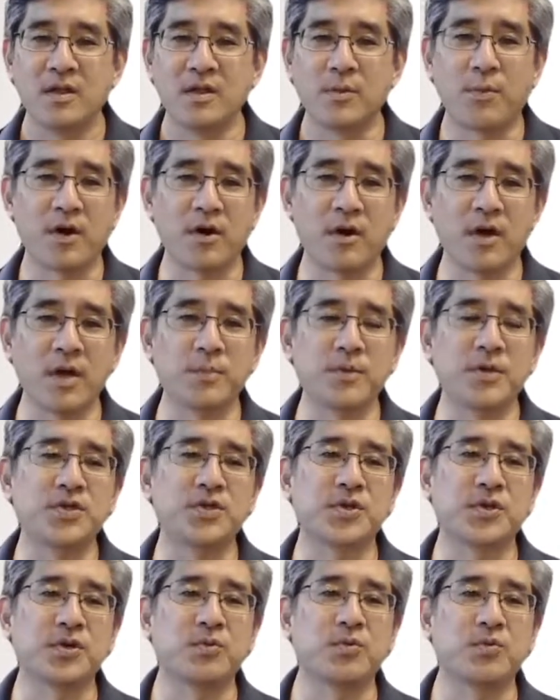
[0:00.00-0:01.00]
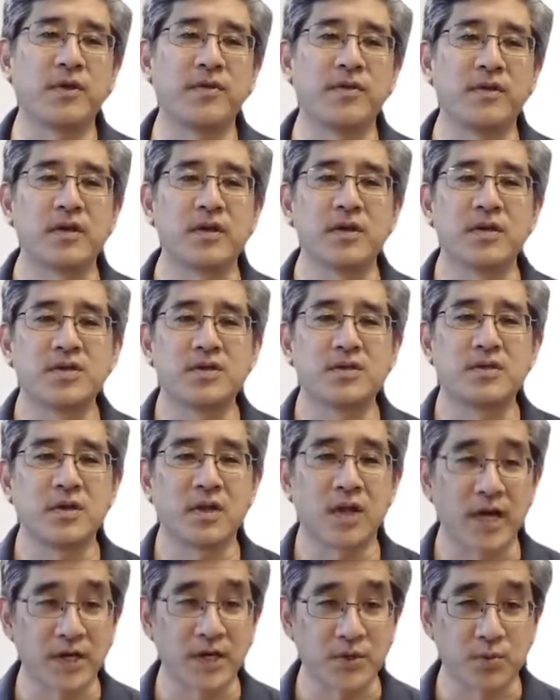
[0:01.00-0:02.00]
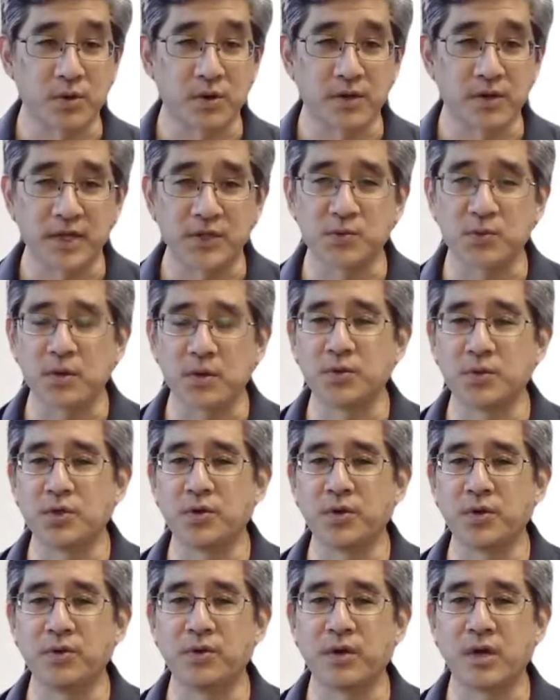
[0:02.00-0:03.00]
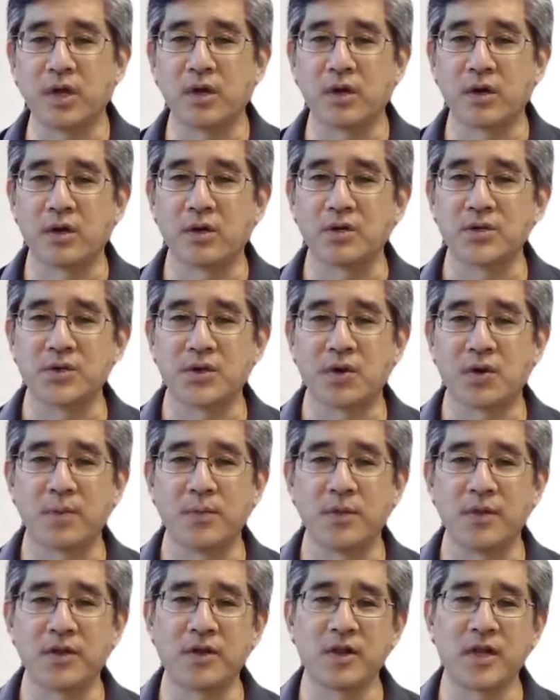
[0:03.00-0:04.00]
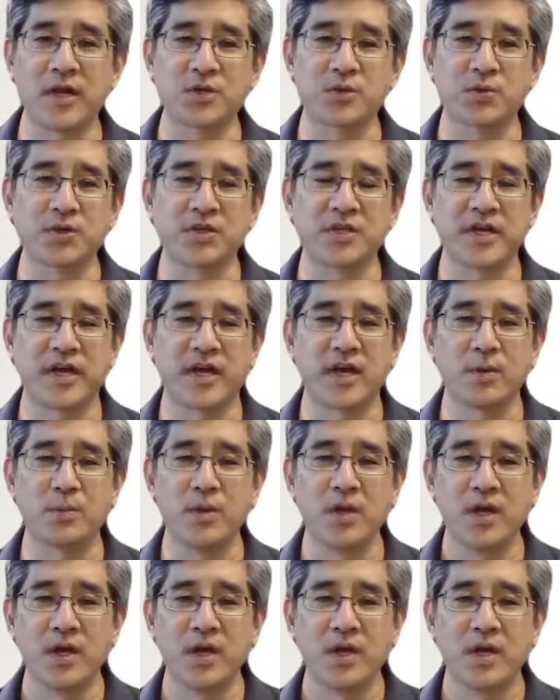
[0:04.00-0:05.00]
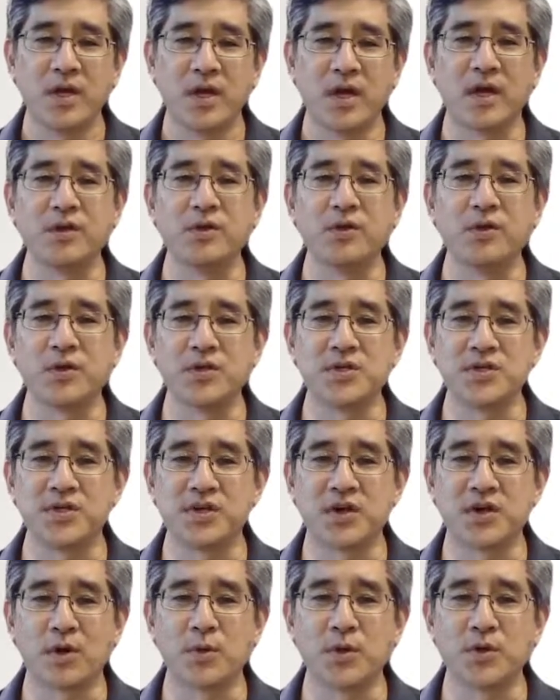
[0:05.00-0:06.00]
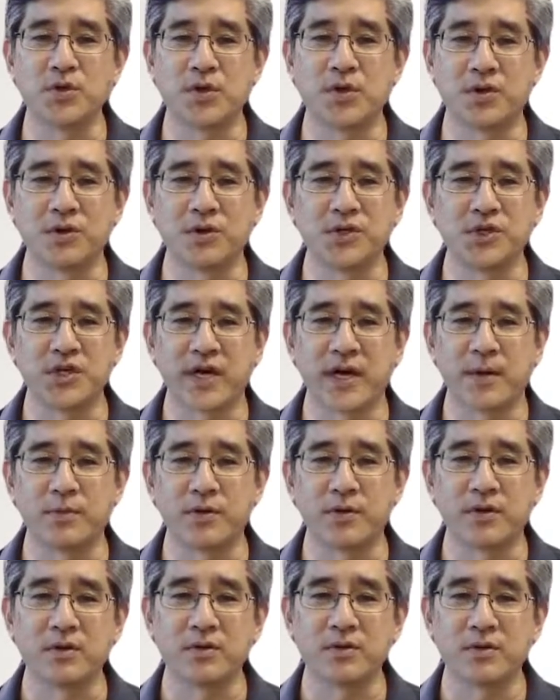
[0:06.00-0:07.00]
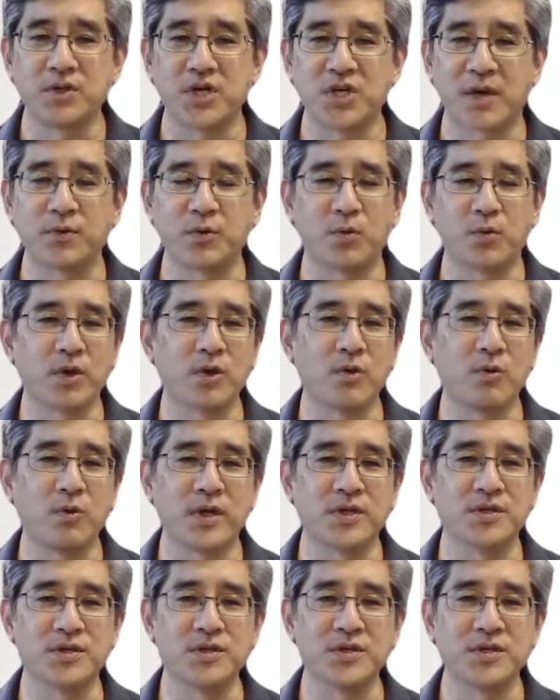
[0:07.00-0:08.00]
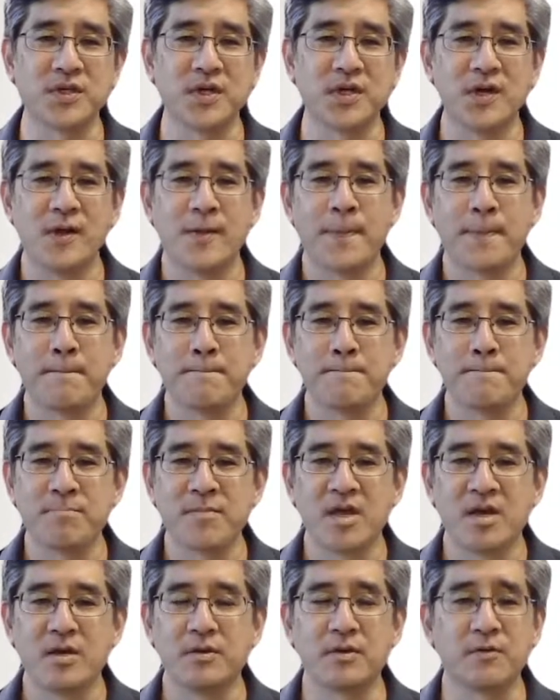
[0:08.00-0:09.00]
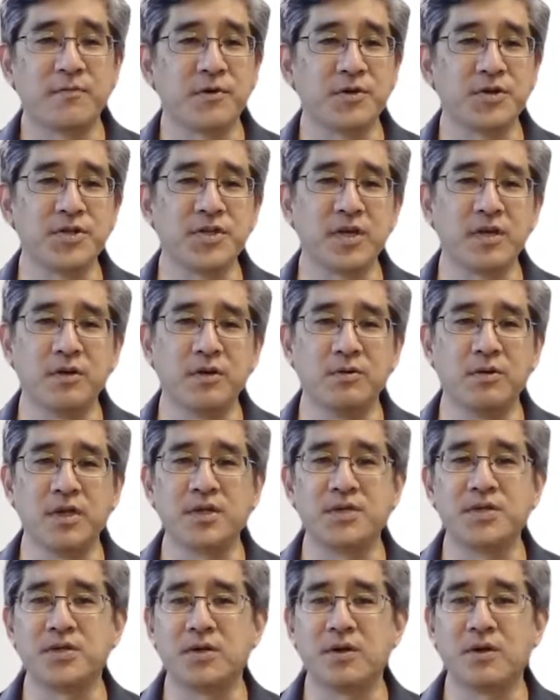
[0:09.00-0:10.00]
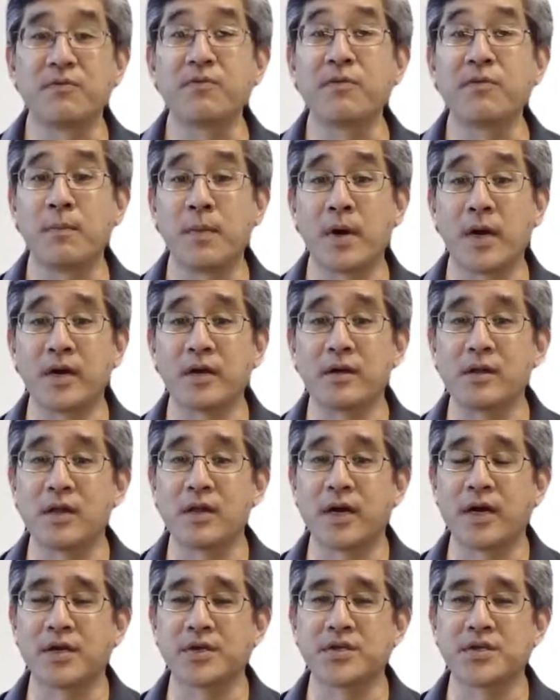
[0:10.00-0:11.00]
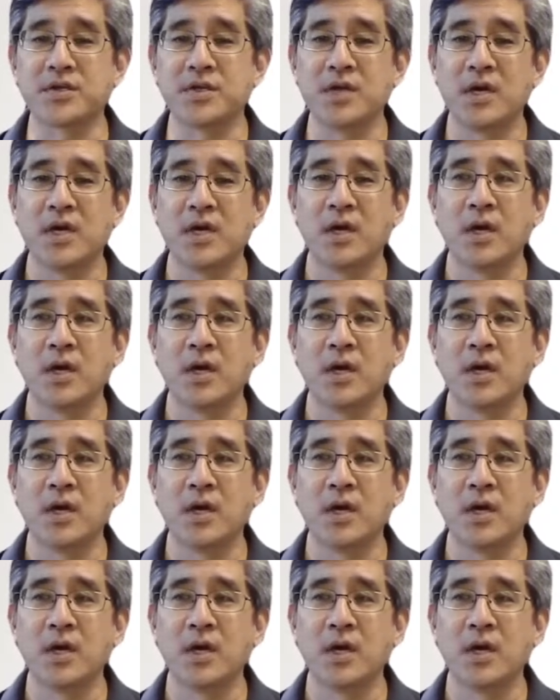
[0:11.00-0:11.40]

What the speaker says: The part I'm concerned with is classwork. That's what I'm showing you here. So I'm in the classwork tab, and you can see our most current chapter, chapter 1 equations. The first thing you need to know for my class,